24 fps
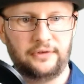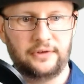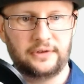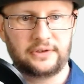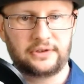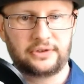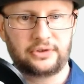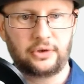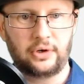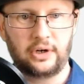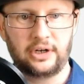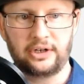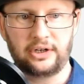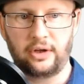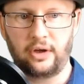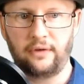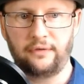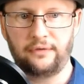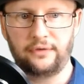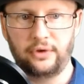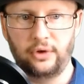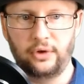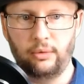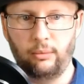it's trying to
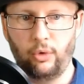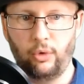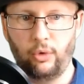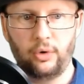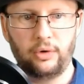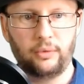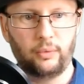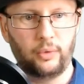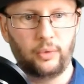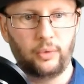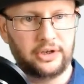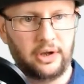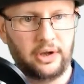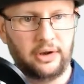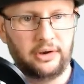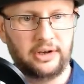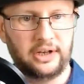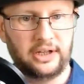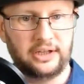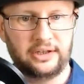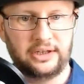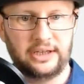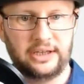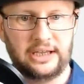offer you more. We don't
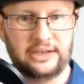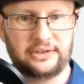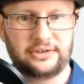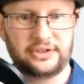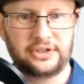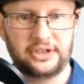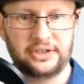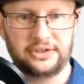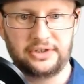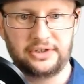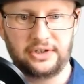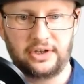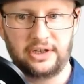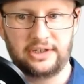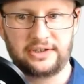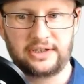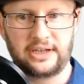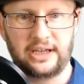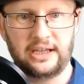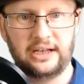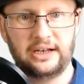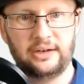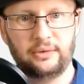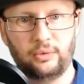need the SG site
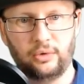scanner.